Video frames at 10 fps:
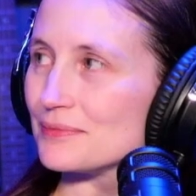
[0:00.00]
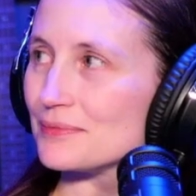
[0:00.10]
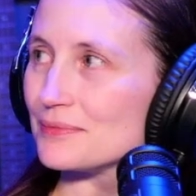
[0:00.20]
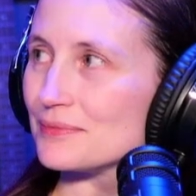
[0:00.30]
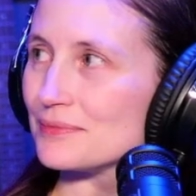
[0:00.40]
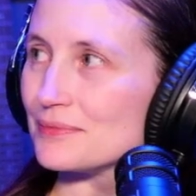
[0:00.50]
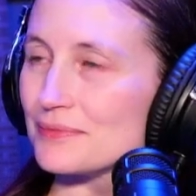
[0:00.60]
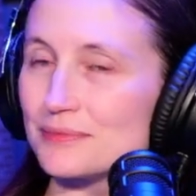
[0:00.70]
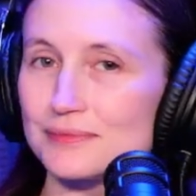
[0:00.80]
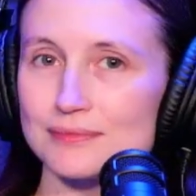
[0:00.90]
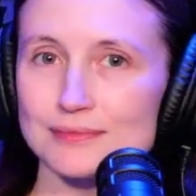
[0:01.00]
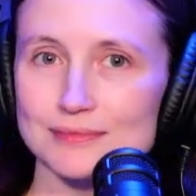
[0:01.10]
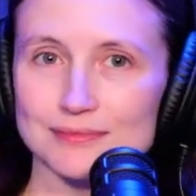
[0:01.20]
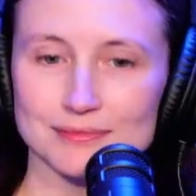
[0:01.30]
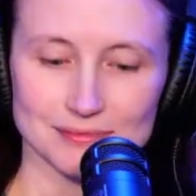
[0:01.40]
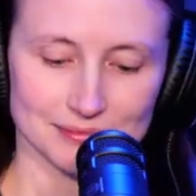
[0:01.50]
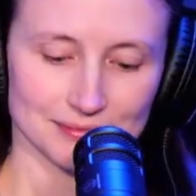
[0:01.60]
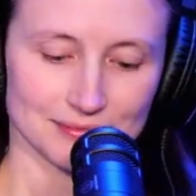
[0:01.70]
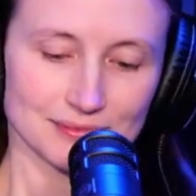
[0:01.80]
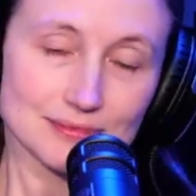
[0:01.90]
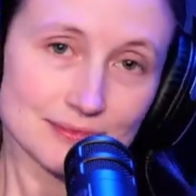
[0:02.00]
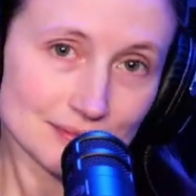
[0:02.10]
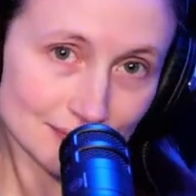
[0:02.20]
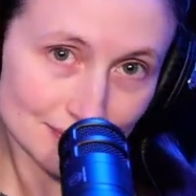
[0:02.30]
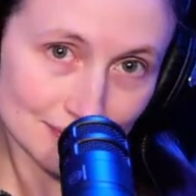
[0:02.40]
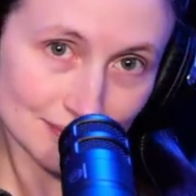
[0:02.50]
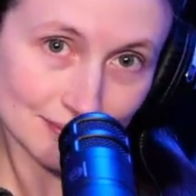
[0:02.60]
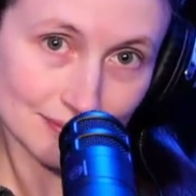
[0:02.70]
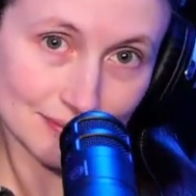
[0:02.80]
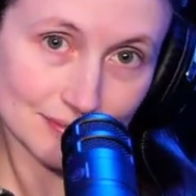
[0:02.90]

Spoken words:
[no speech]